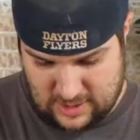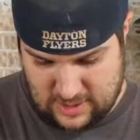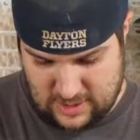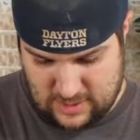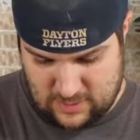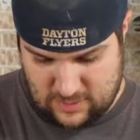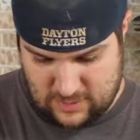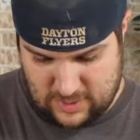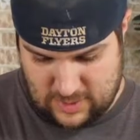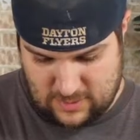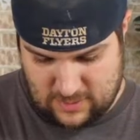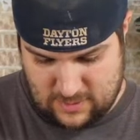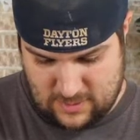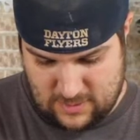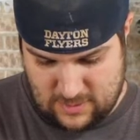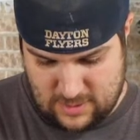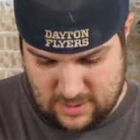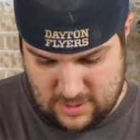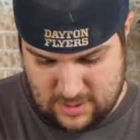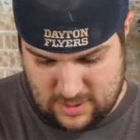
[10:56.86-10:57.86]
this might,
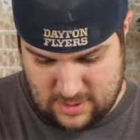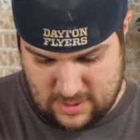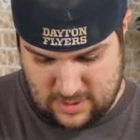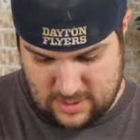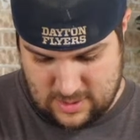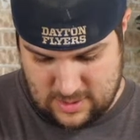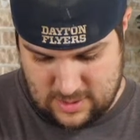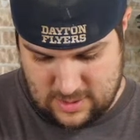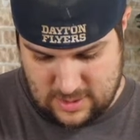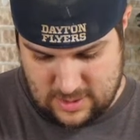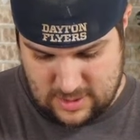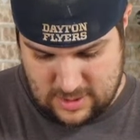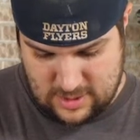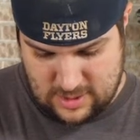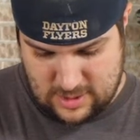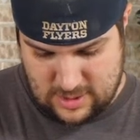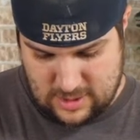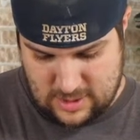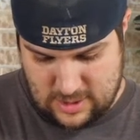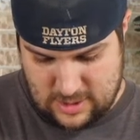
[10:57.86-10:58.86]
yeah.
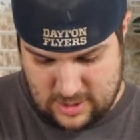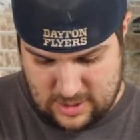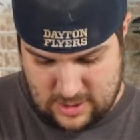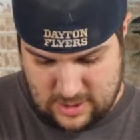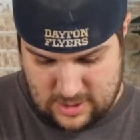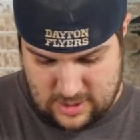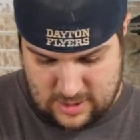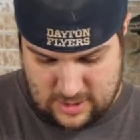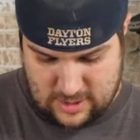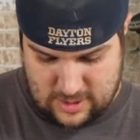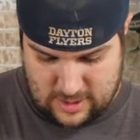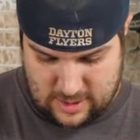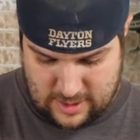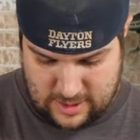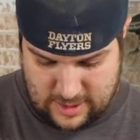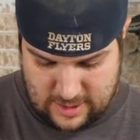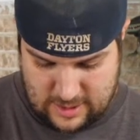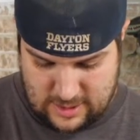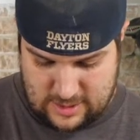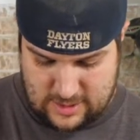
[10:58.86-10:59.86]

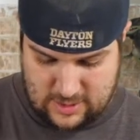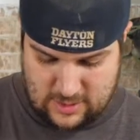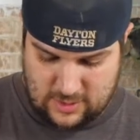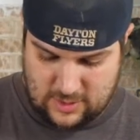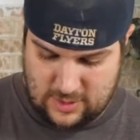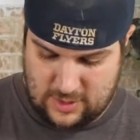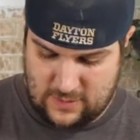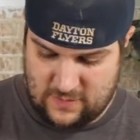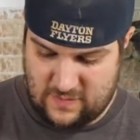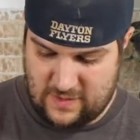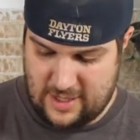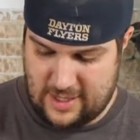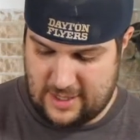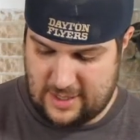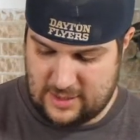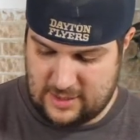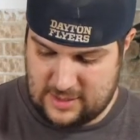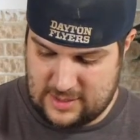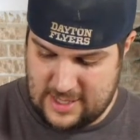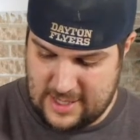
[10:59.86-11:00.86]
Alright, so you've got
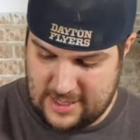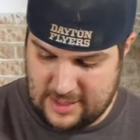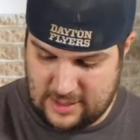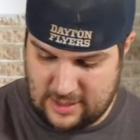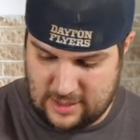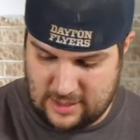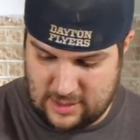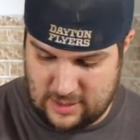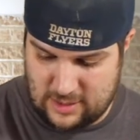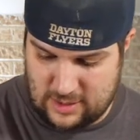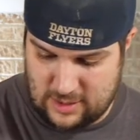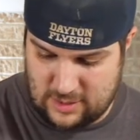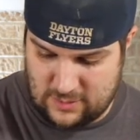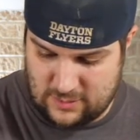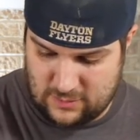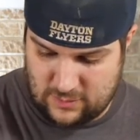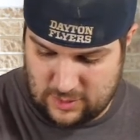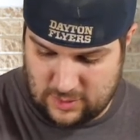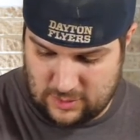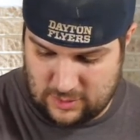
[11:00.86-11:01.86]
a deck of what